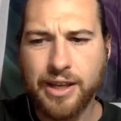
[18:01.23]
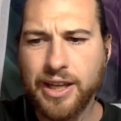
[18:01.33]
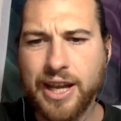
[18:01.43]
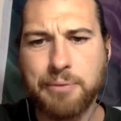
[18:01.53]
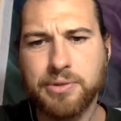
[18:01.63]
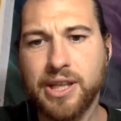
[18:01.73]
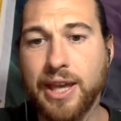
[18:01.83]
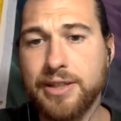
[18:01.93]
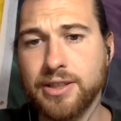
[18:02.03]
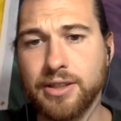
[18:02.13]
In
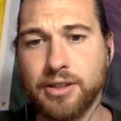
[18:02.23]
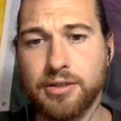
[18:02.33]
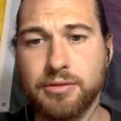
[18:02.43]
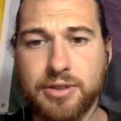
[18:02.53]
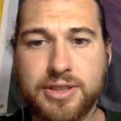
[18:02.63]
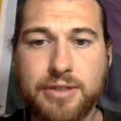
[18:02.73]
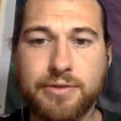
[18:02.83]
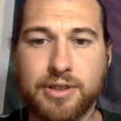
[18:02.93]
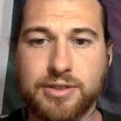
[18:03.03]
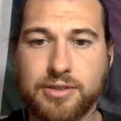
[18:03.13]
application, though, the
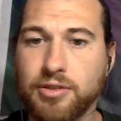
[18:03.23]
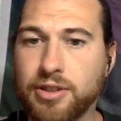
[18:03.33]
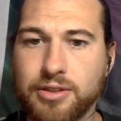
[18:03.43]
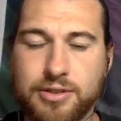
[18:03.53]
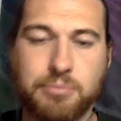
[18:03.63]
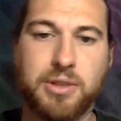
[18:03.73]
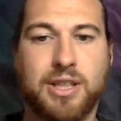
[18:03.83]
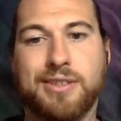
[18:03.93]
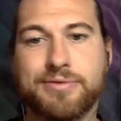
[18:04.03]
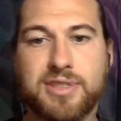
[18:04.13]
receiver is going to
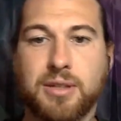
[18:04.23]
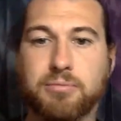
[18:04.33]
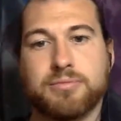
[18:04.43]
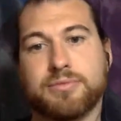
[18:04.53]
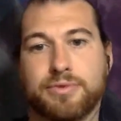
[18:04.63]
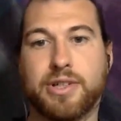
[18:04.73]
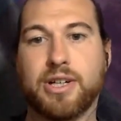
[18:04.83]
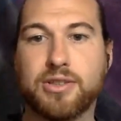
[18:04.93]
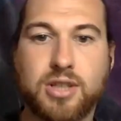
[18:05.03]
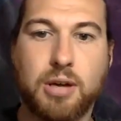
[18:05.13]
be some
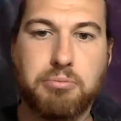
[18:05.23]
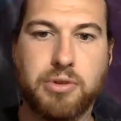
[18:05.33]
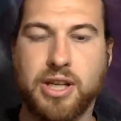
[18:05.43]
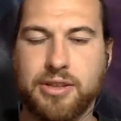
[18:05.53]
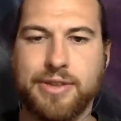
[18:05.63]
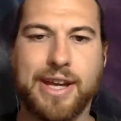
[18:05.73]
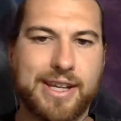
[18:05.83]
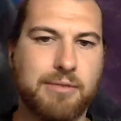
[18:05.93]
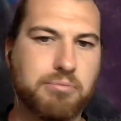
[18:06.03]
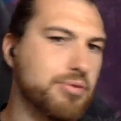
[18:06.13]
large company that
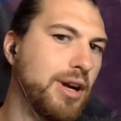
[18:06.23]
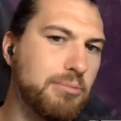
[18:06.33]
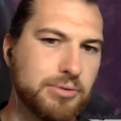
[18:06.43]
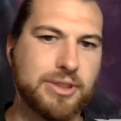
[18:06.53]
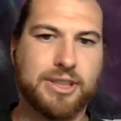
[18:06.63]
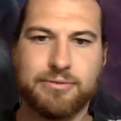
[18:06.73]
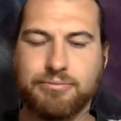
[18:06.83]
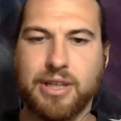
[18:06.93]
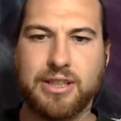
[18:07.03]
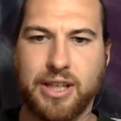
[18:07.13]
can probably
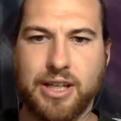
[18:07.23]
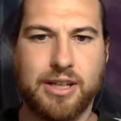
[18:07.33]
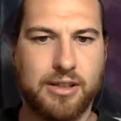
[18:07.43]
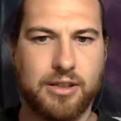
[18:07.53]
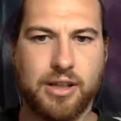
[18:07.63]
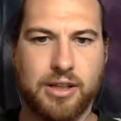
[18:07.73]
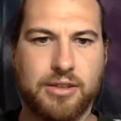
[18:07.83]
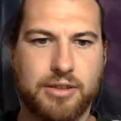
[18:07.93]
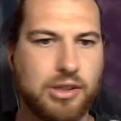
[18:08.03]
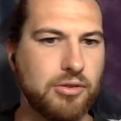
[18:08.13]
maintain a
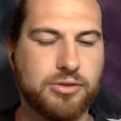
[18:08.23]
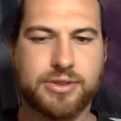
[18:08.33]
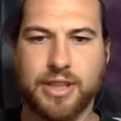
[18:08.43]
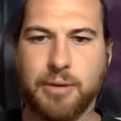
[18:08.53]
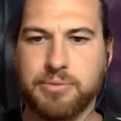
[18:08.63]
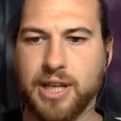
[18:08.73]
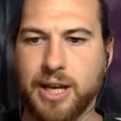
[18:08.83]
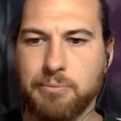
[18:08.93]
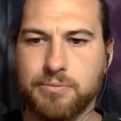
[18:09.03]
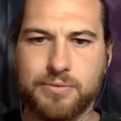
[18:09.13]
node's
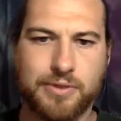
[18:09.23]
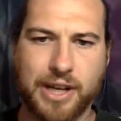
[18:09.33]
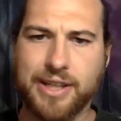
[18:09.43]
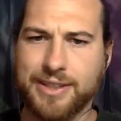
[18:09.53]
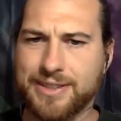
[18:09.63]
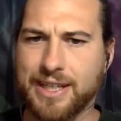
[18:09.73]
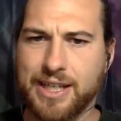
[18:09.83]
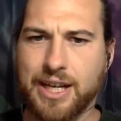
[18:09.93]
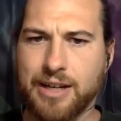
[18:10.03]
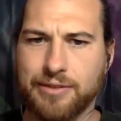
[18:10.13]
uptime, right? Is that
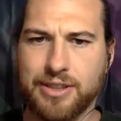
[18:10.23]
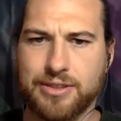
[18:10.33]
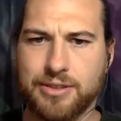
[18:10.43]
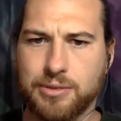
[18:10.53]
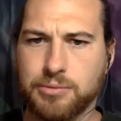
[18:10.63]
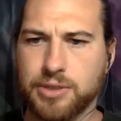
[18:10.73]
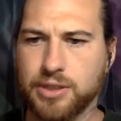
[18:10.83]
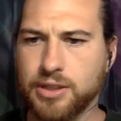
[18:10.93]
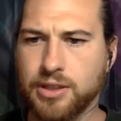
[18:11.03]
kind of the assumed?